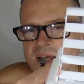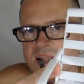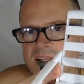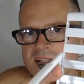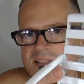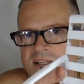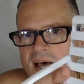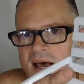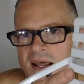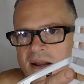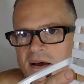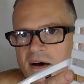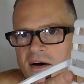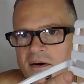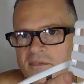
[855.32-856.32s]
in the side
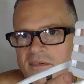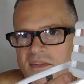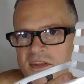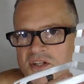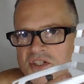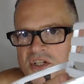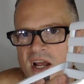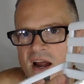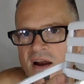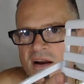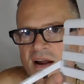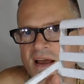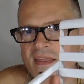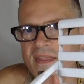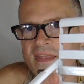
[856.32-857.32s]
of the chair
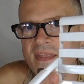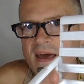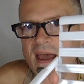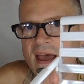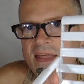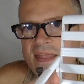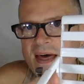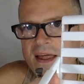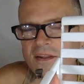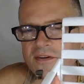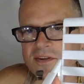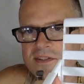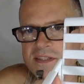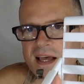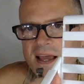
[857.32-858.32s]
and and that
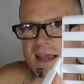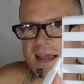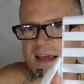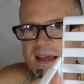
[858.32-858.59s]
looks like